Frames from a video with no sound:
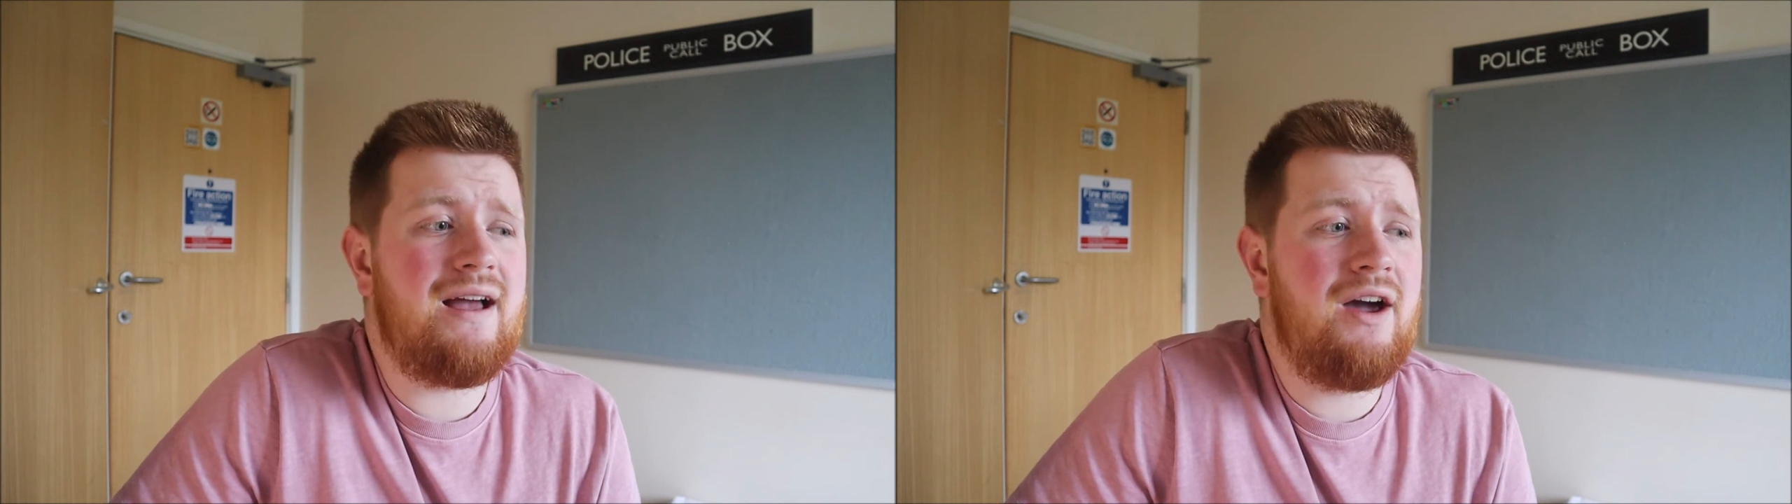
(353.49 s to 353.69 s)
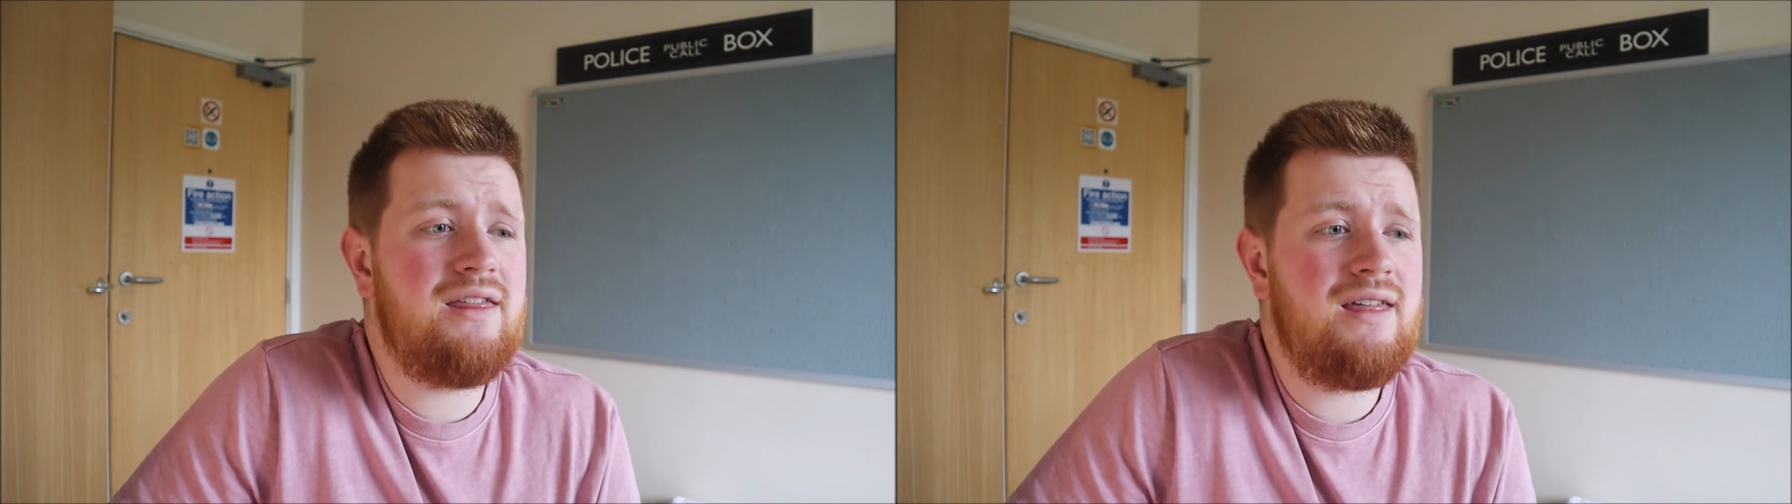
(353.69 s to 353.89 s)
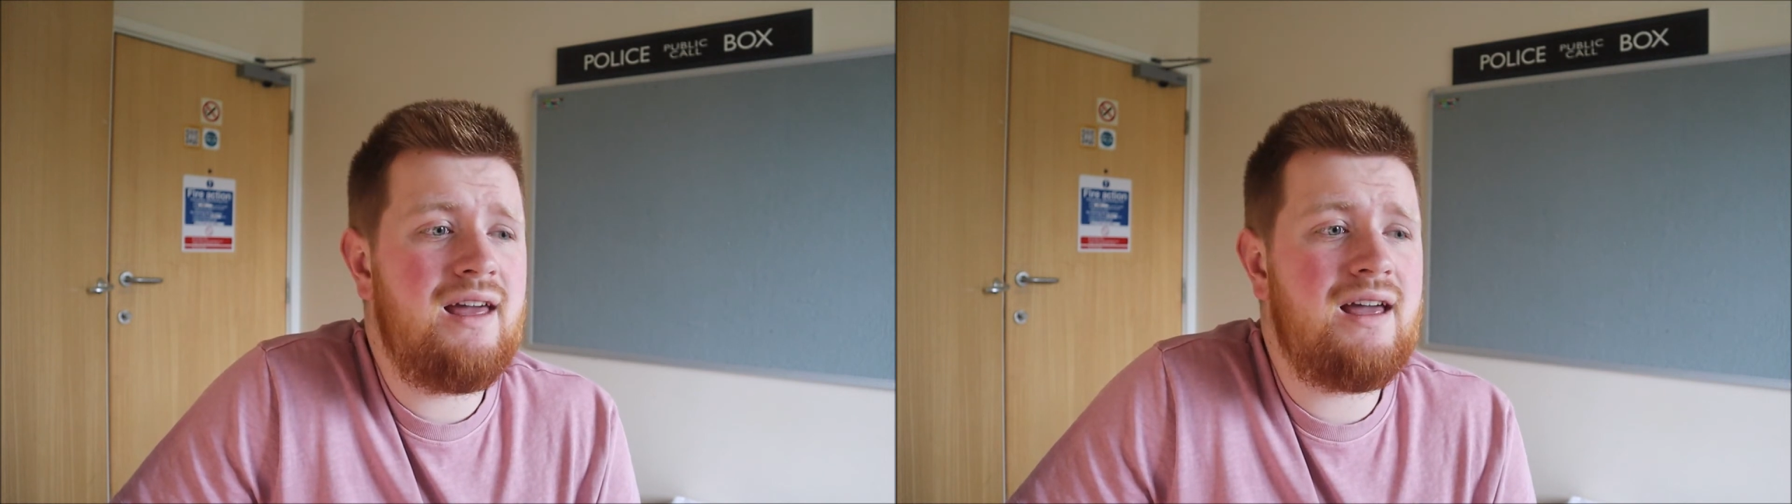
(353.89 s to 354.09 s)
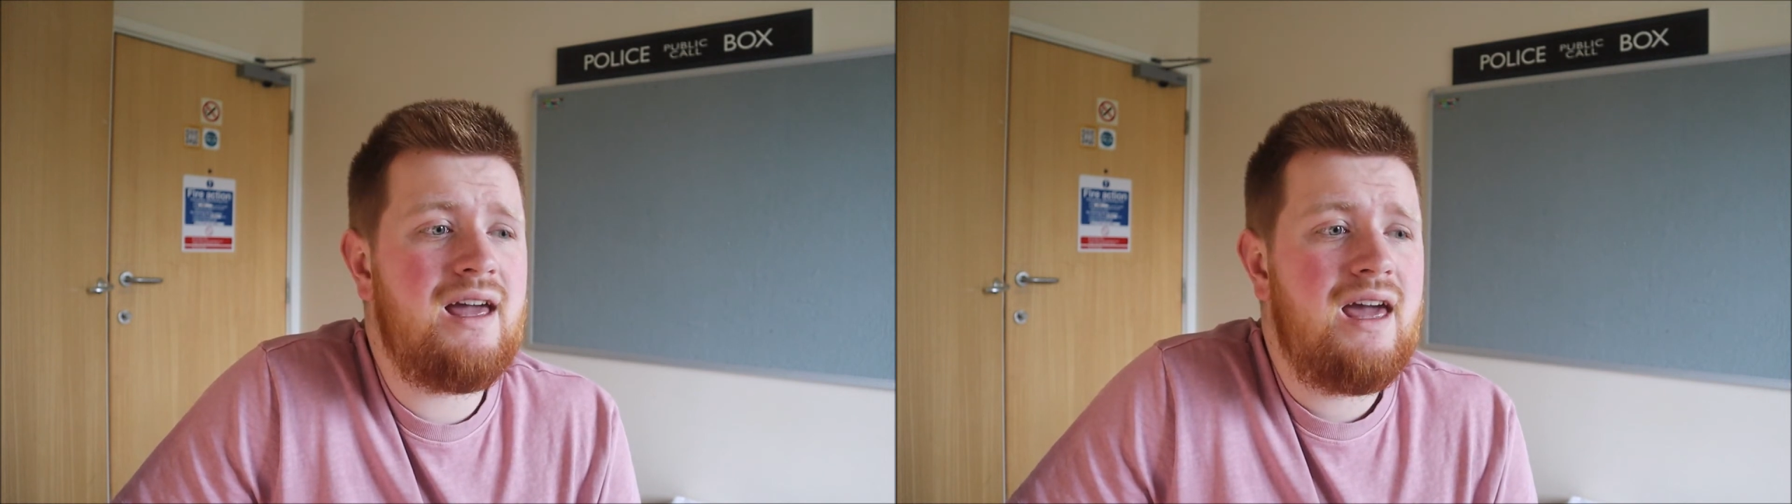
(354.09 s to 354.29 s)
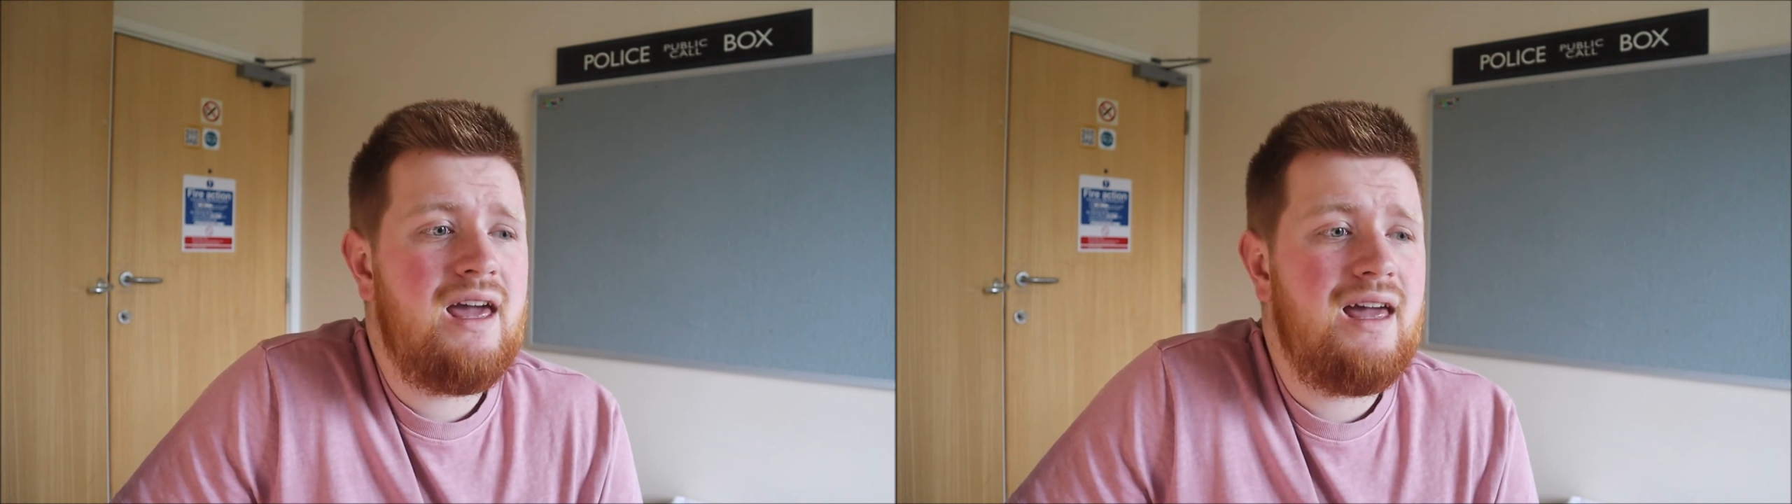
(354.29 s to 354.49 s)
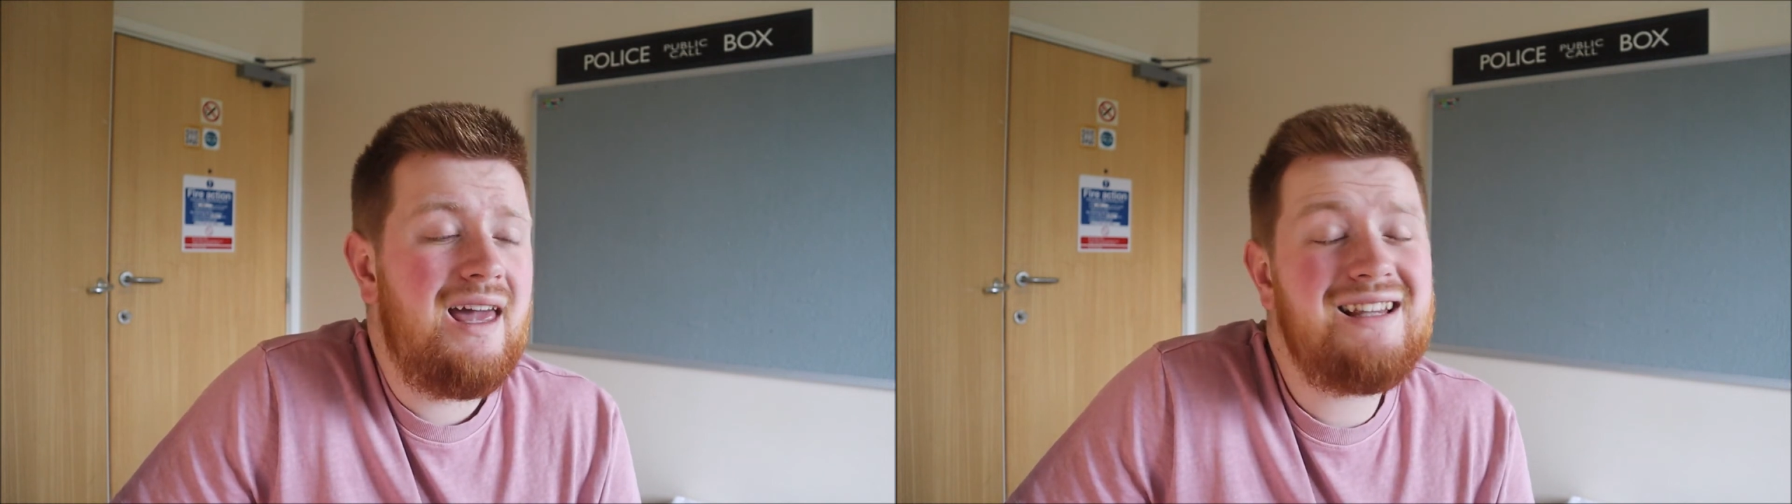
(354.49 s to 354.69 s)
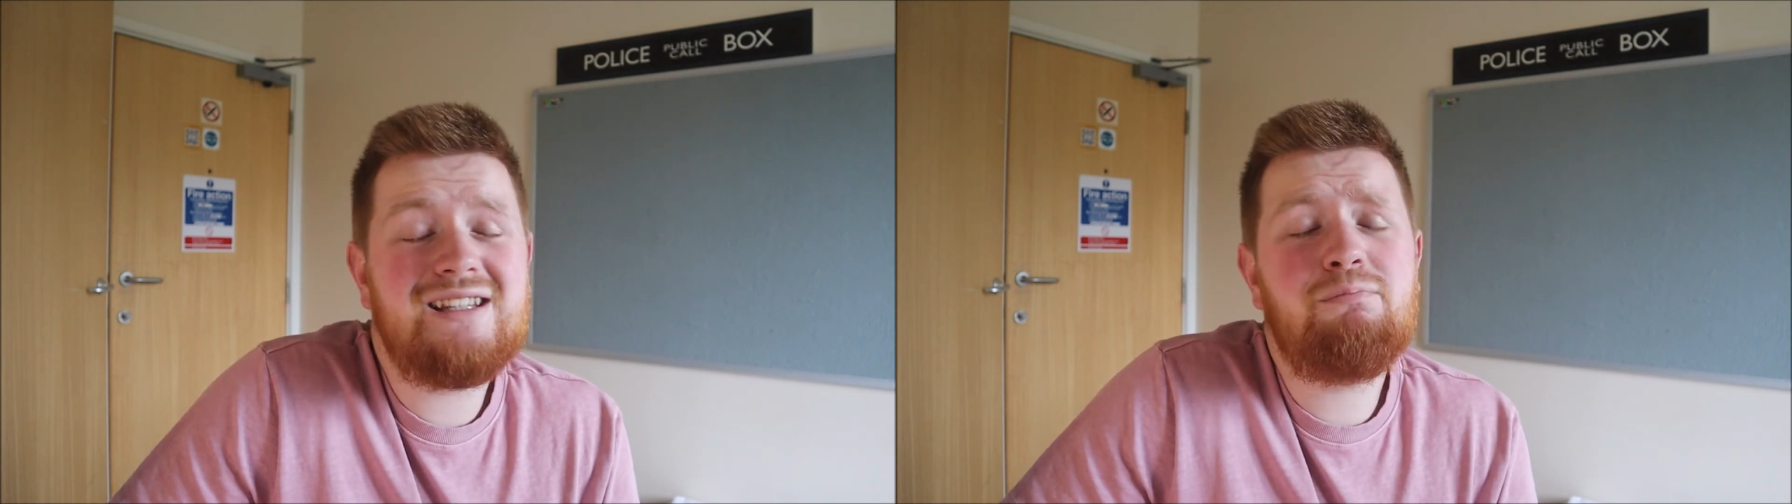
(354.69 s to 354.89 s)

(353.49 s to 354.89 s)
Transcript: I think it's a